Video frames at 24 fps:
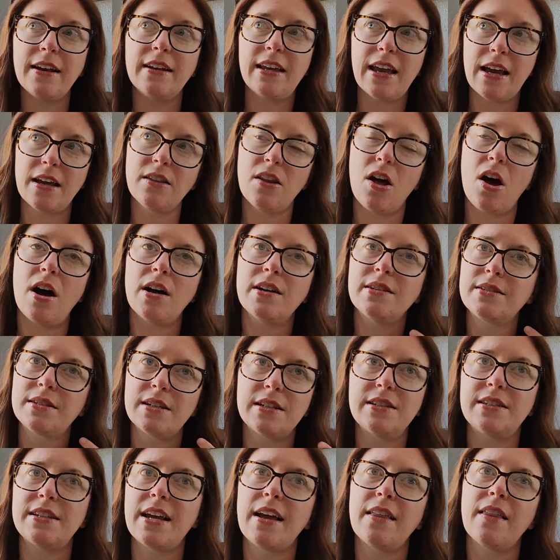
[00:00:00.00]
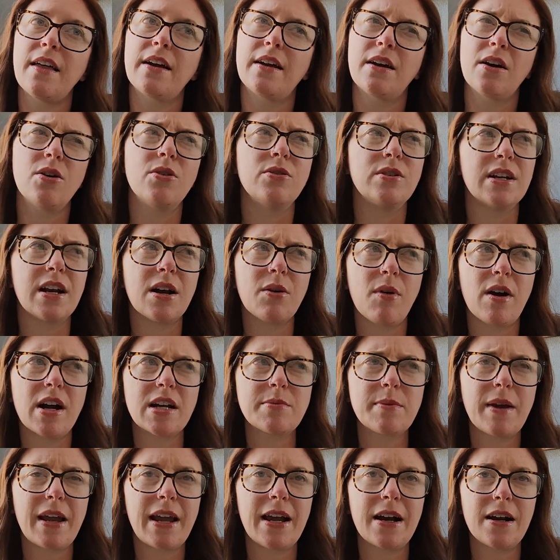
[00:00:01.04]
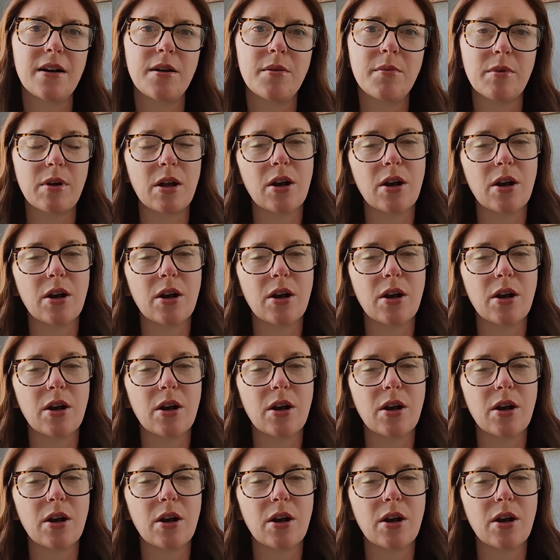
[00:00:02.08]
get lost and say like, oh, did I wash my hair?